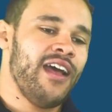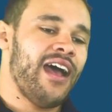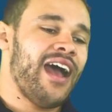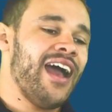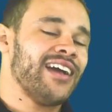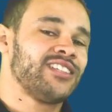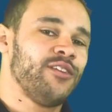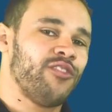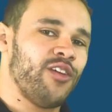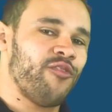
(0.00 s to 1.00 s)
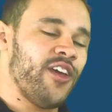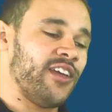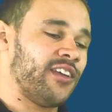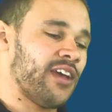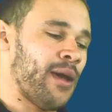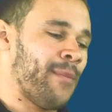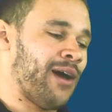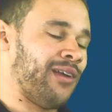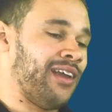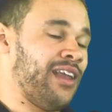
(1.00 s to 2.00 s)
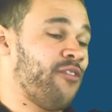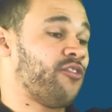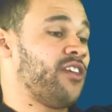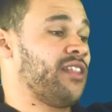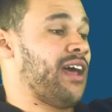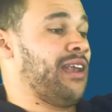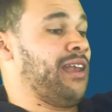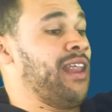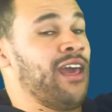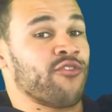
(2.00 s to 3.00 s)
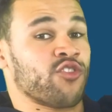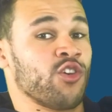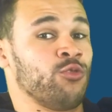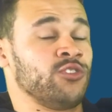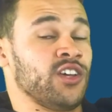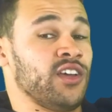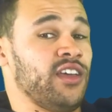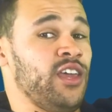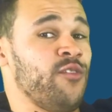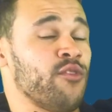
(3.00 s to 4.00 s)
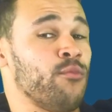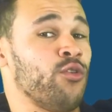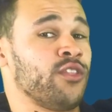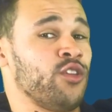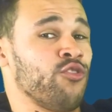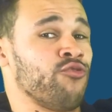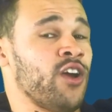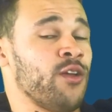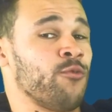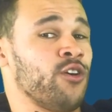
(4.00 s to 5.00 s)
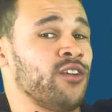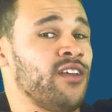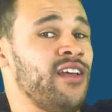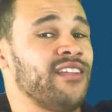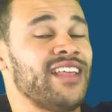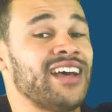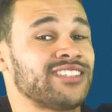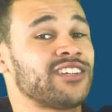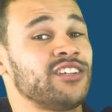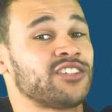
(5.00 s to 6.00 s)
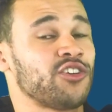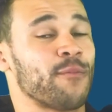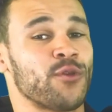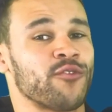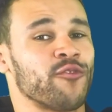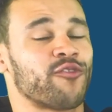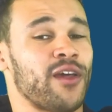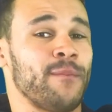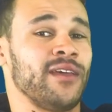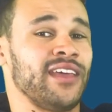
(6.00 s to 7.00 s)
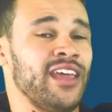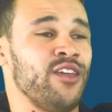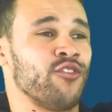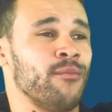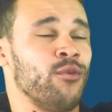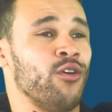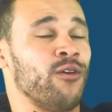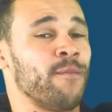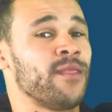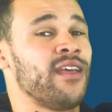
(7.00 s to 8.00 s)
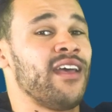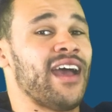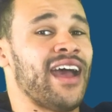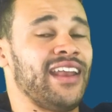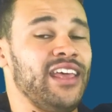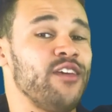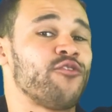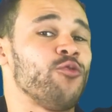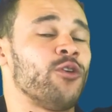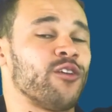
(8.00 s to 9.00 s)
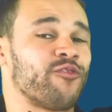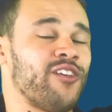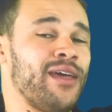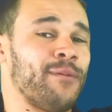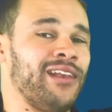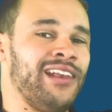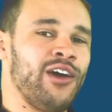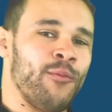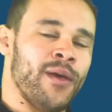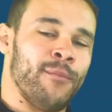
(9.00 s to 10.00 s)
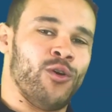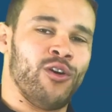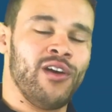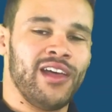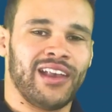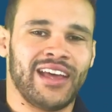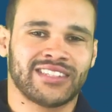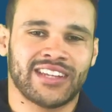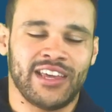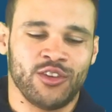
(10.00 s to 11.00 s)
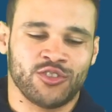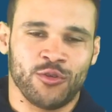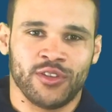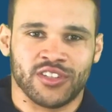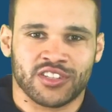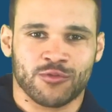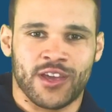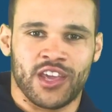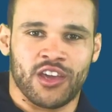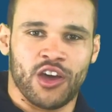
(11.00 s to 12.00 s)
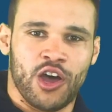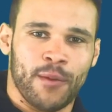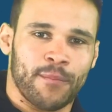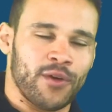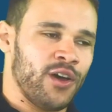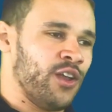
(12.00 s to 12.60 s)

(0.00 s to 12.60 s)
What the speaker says: actively think about lifting that left shoulder even more than your right one. That's going to stop you from flipping even more. And if you want to flip a little bit more, let's say you're doing the swinging up and